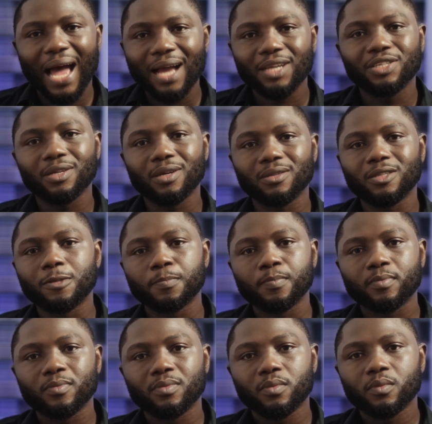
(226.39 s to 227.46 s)
actions.
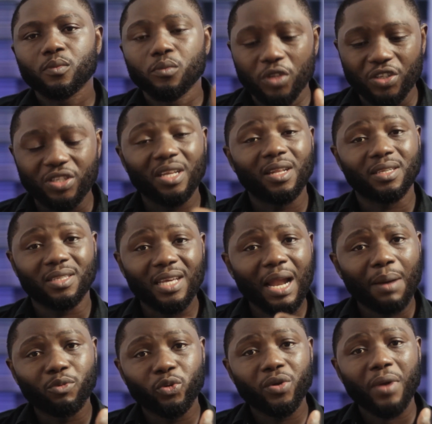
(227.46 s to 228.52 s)
You see this thing
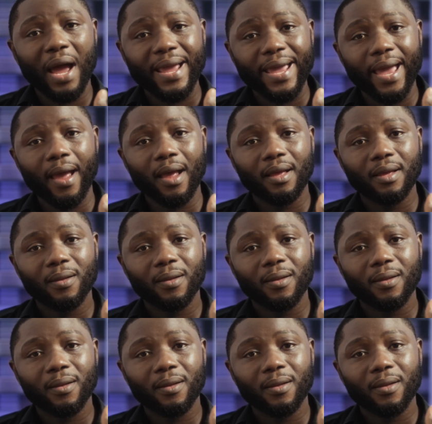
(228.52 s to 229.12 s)
I'm doing right here?